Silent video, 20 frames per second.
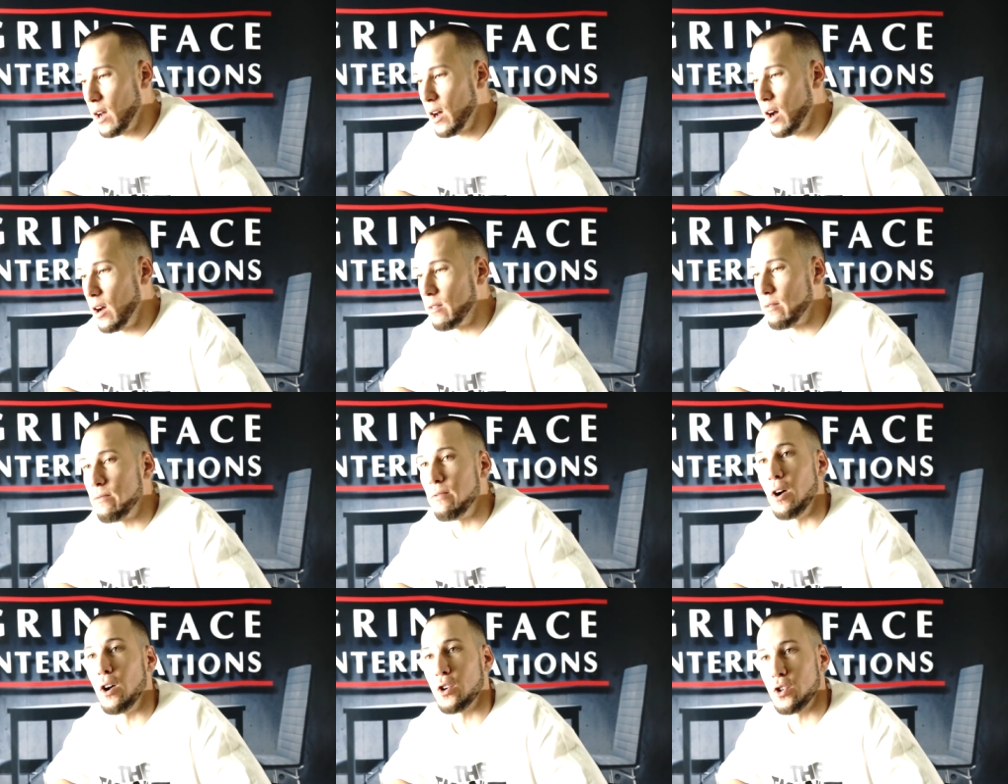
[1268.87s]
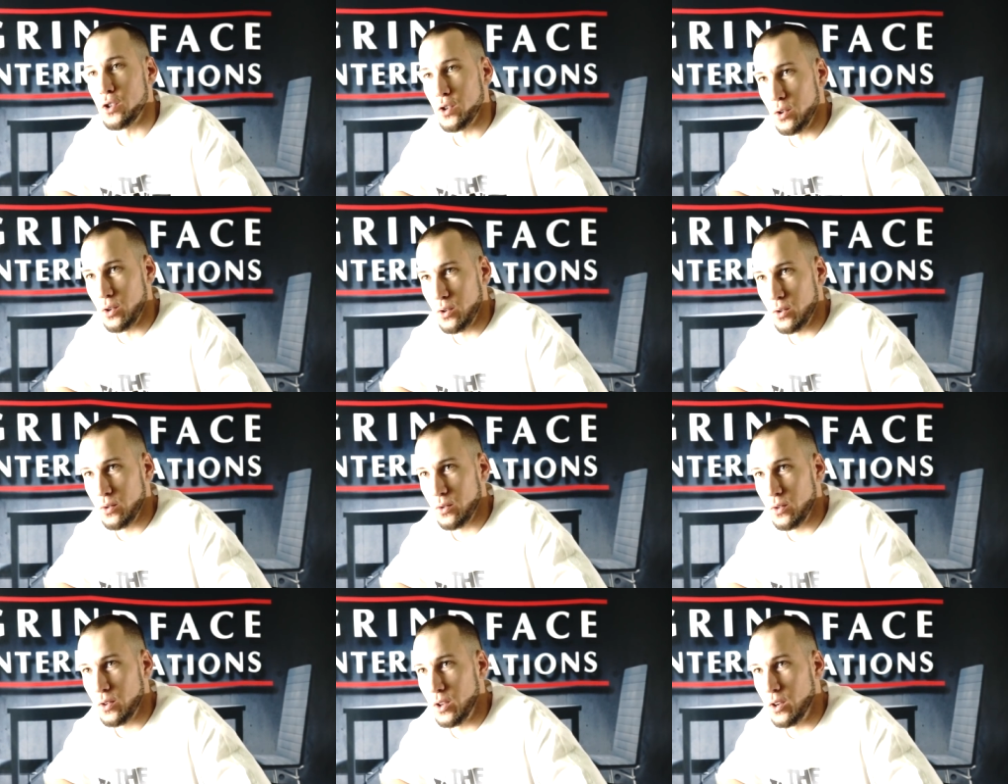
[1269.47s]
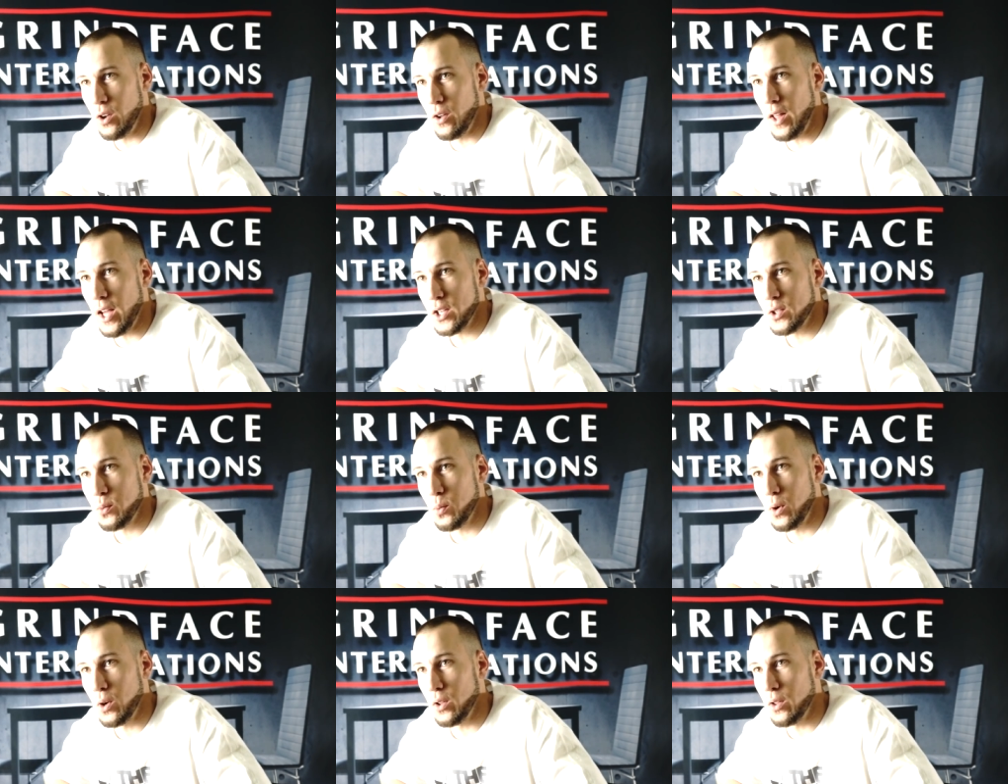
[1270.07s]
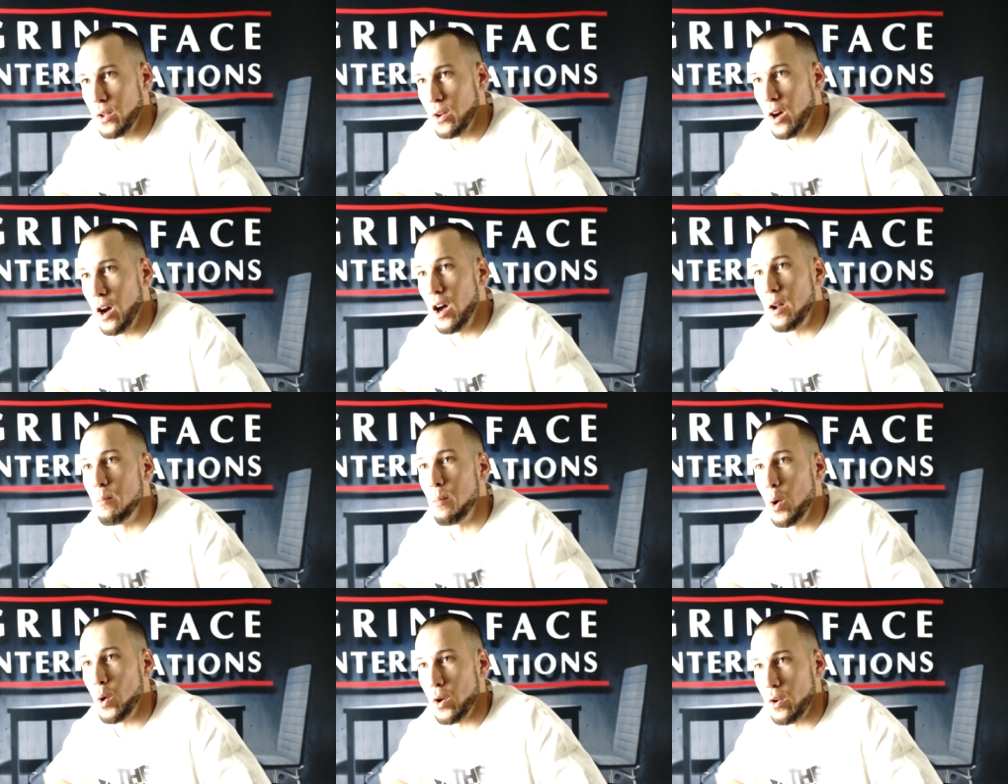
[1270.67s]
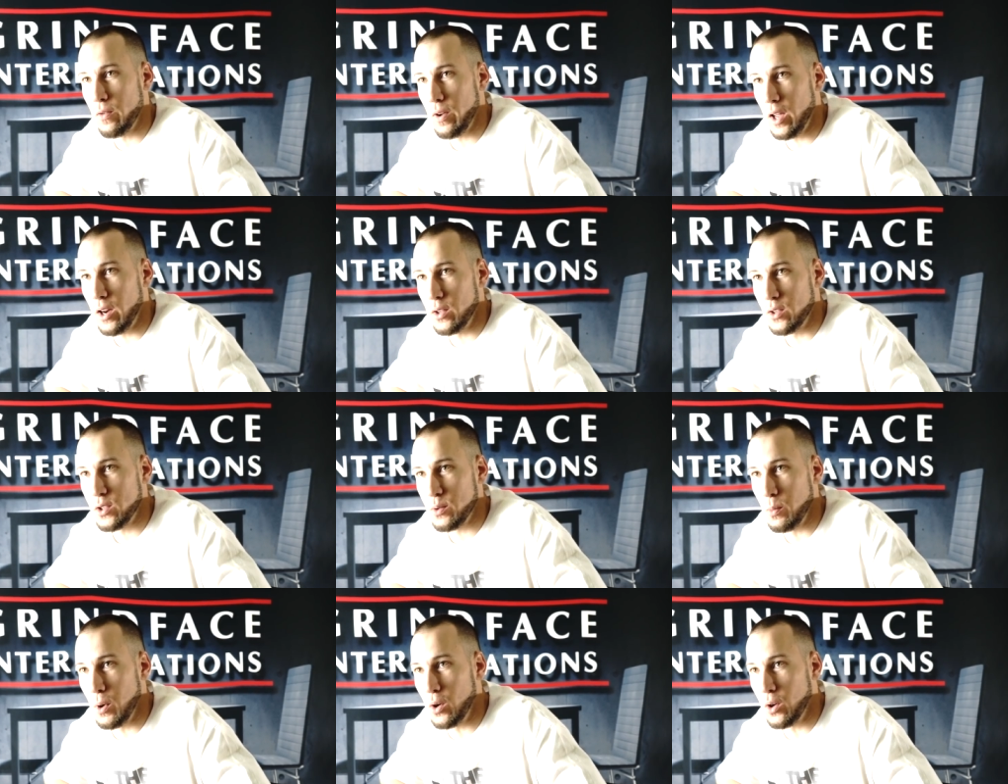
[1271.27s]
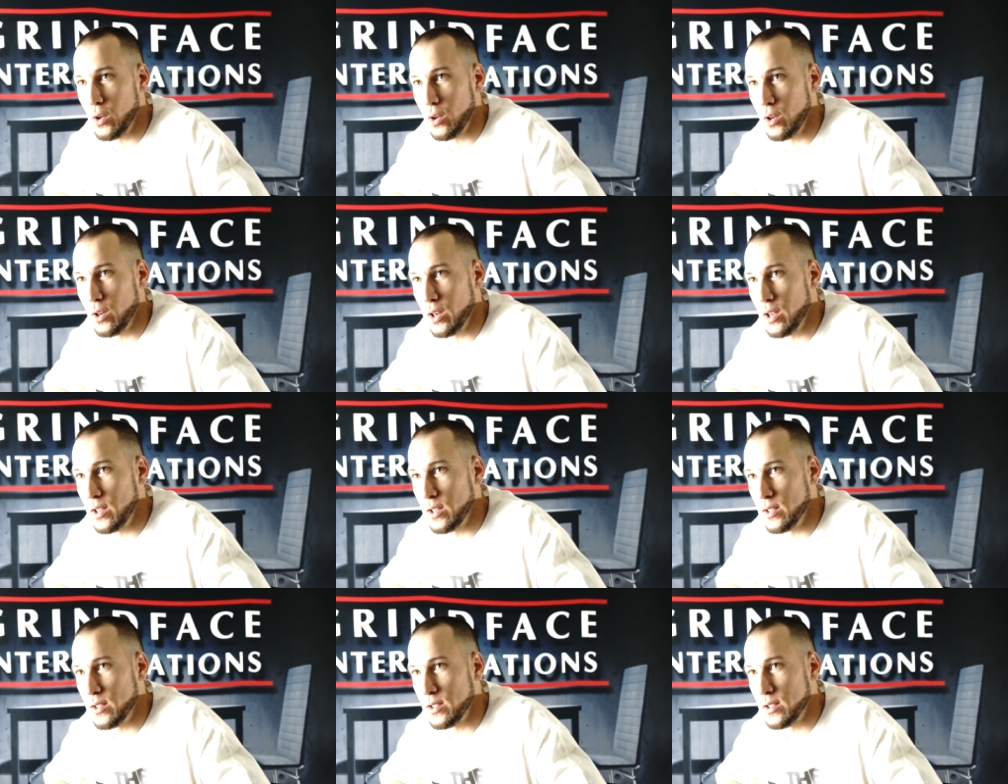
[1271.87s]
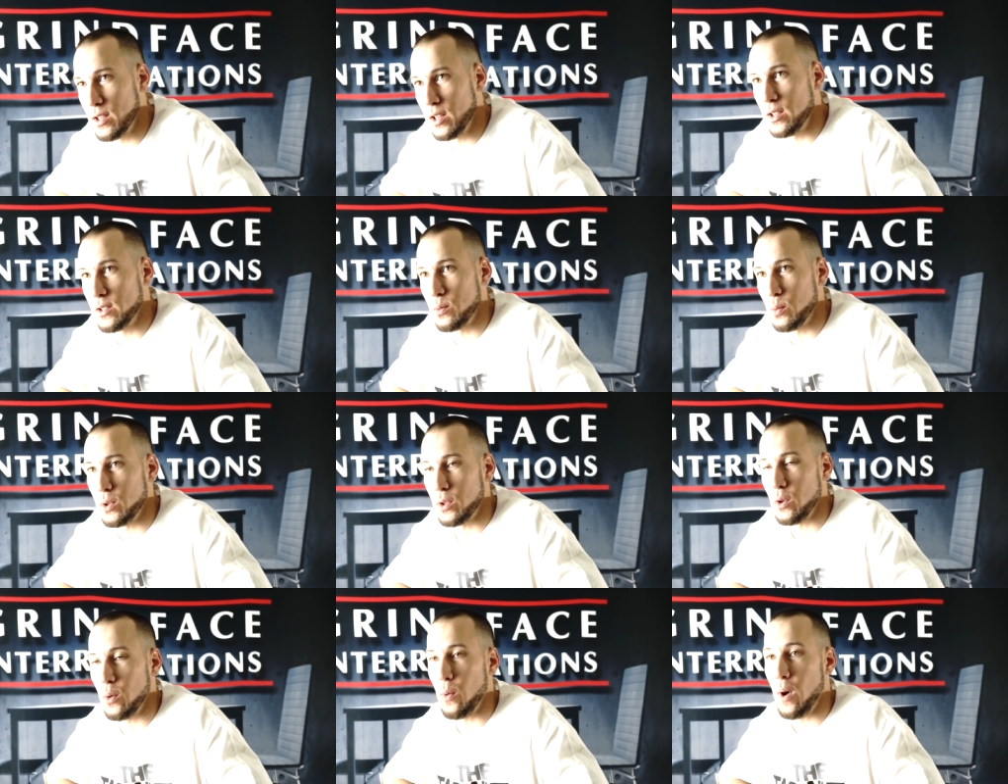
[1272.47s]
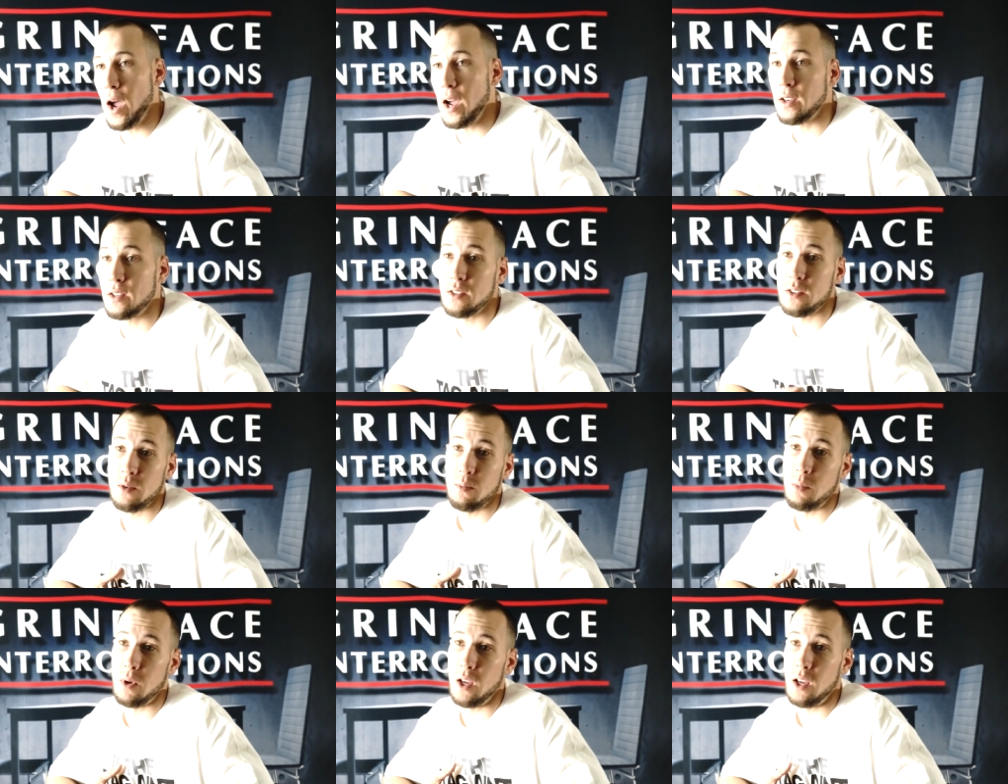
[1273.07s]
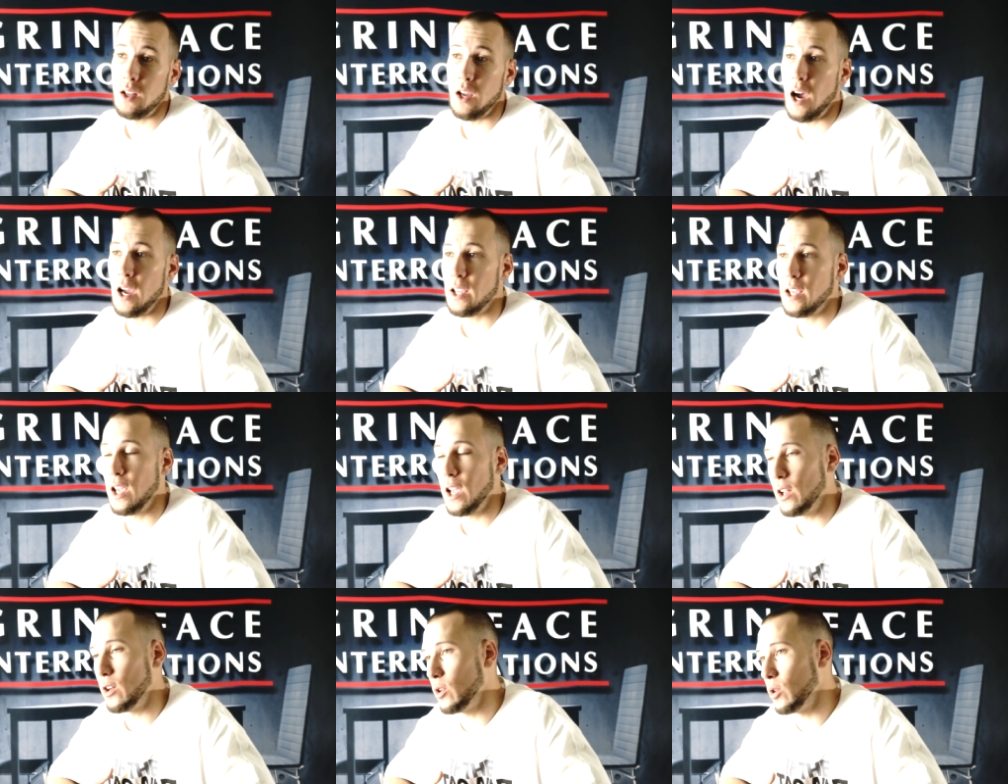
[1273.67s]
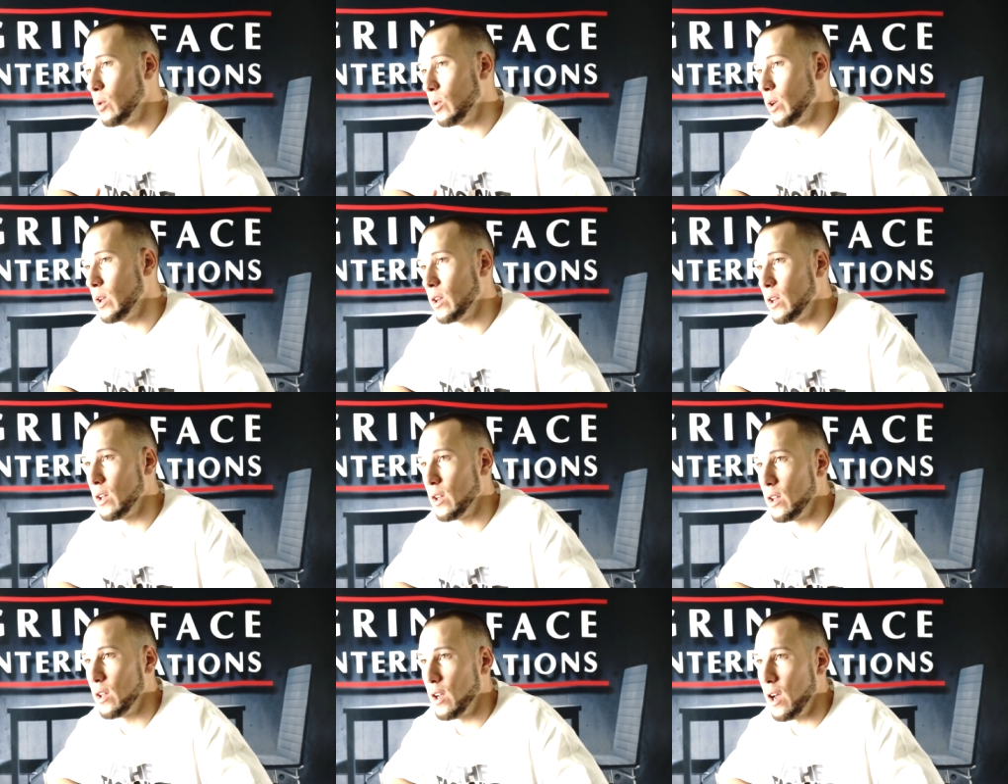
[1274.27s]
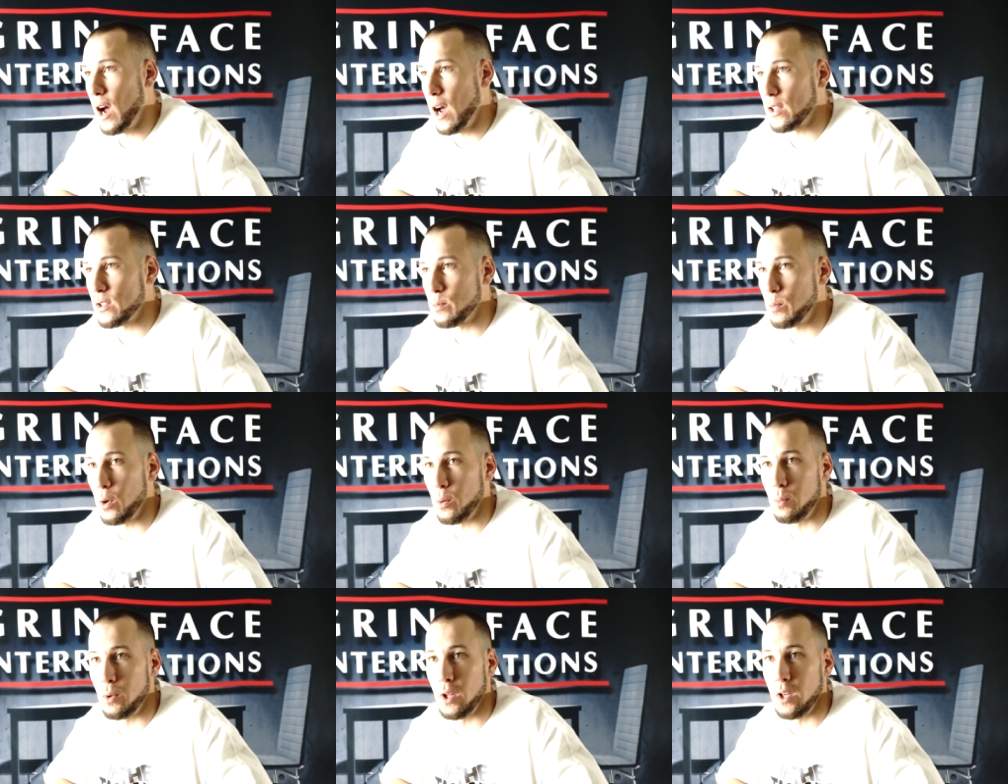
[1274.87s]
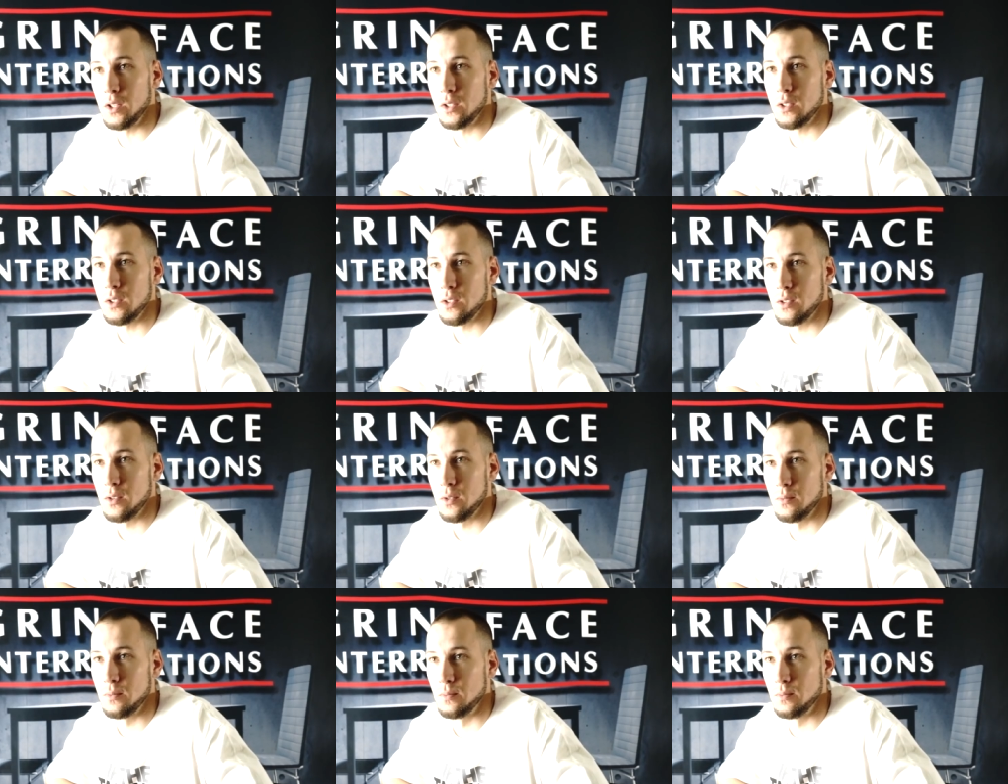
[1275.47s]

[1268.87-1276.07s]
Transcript: unfunctional. You know, that's where the unmotivated smoker is is with the wax. To me, I can't do it. I smoke blunts.